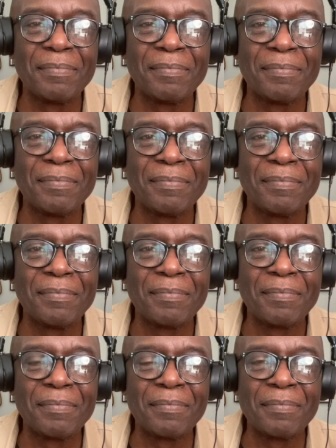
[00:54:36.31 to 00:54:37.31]

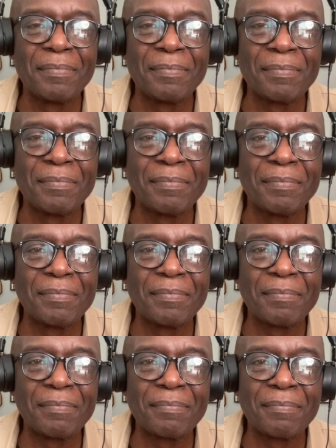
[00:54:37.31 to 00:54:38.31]

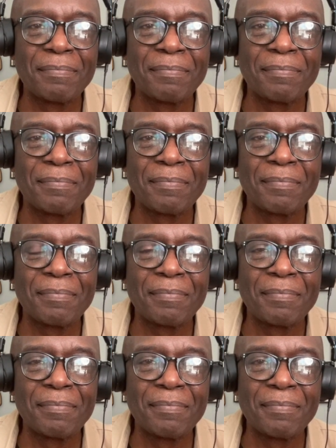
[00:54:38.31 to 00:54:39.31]

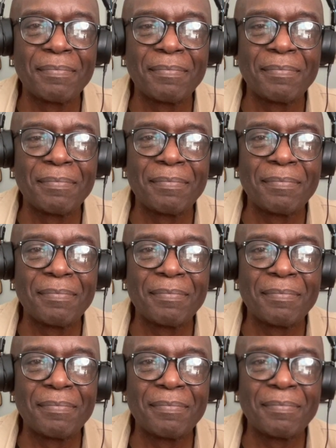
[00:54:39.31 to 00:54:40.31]

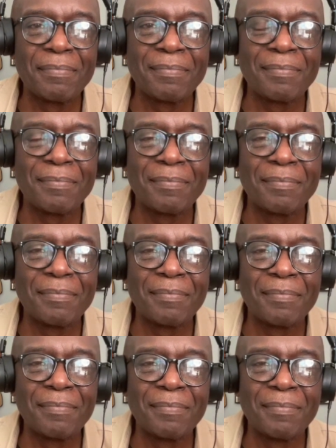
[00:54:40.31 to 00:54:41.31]
(silent)